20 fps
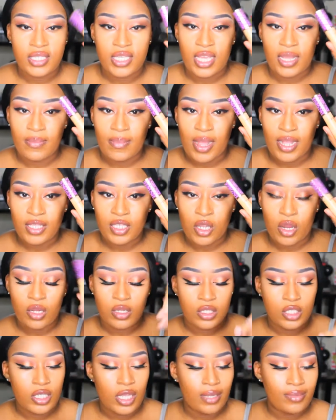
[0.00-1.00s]
take my
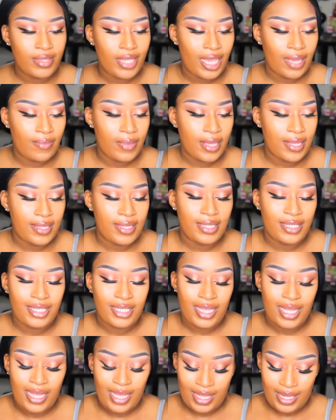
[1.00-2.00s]
Tarte Shape Tape in the
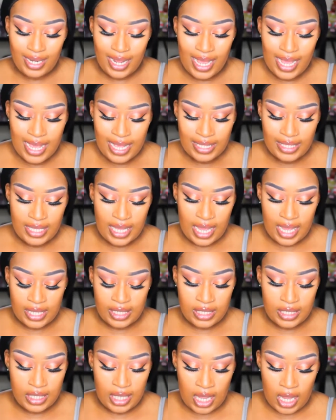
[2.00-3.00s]
shade
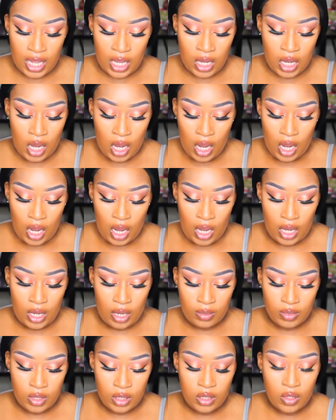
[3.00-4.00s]
Tan Sand, and
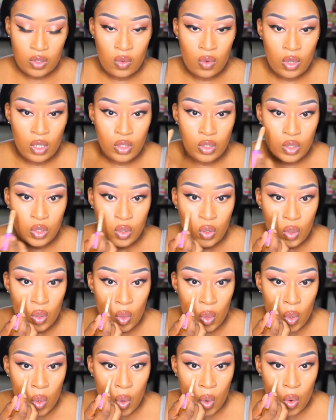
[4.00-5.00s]
I'm just going
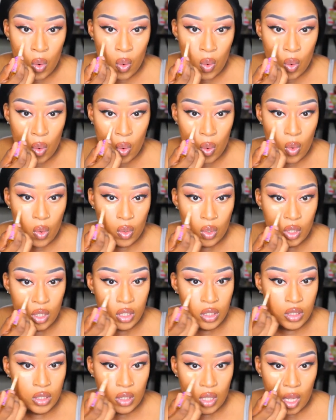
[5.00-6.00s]
to
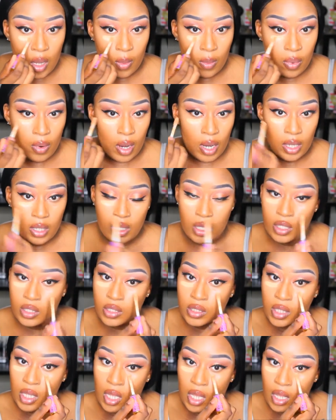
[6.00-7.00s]
just brighten
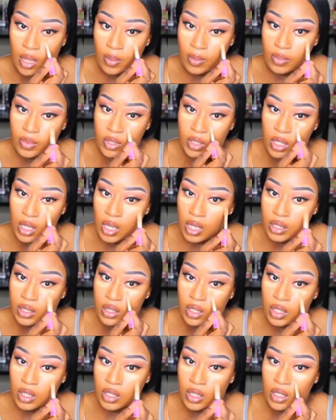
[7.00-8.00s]
this up
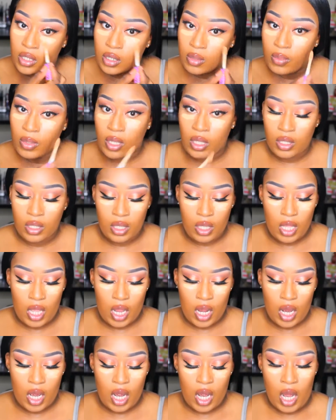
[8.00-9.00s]
just a little bit
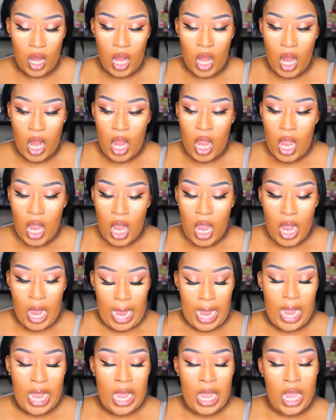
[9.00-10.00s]
there,
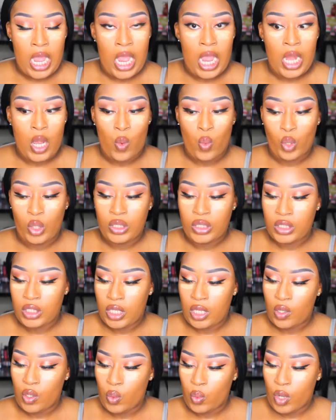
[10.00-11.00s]
and we'll
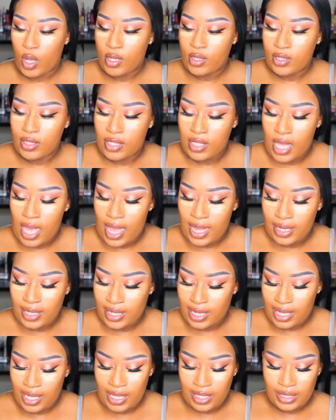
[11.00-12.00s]
see what that
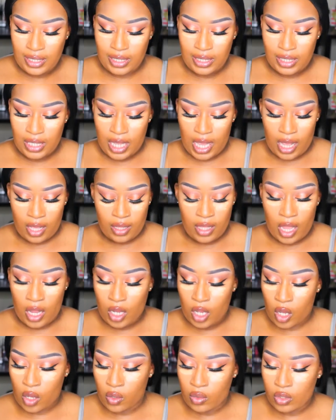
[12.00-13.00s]
does and see how
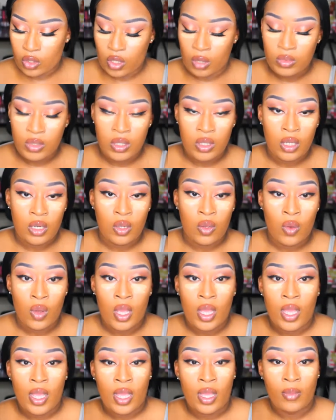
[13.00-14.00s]
that goes. So I'm just going to go
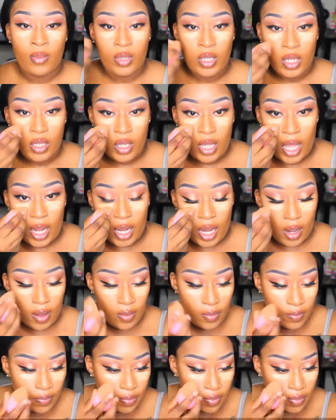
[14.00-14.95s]
ahead and blend that out.